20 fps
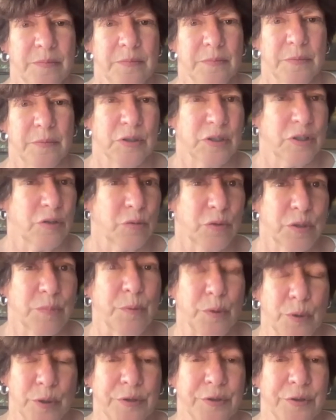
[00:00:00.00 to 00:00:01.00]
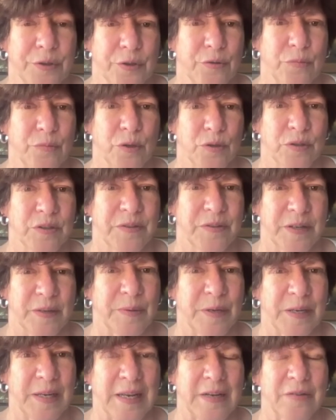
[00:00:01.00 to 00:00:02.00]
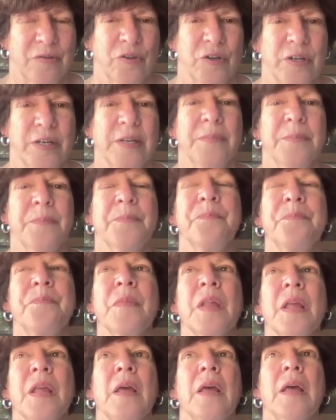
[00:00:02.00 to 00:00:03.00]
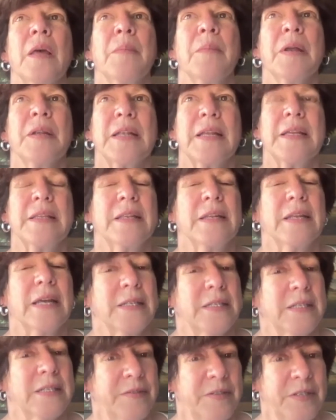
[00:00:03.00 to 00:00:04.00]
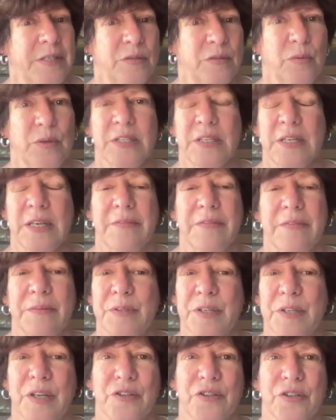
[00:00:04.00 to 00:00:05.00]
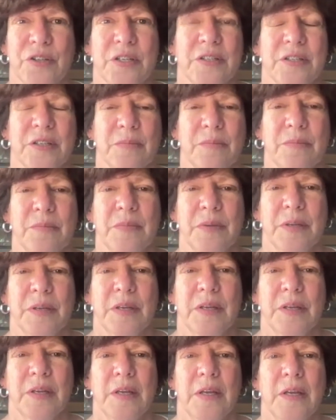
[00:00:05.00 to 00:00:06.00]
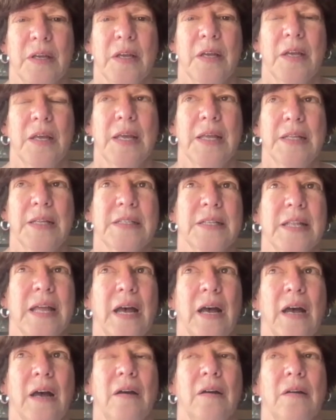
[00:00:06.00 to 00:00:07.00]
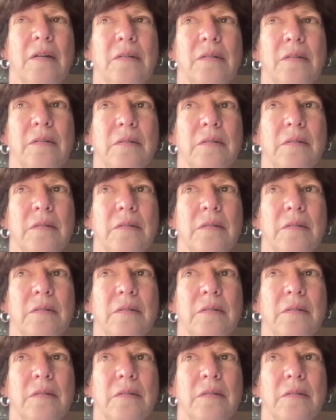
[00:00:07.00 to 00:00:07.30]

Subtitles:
because it was a poor third world developing country, but in the late 70s, once it gave up socialism, it's now,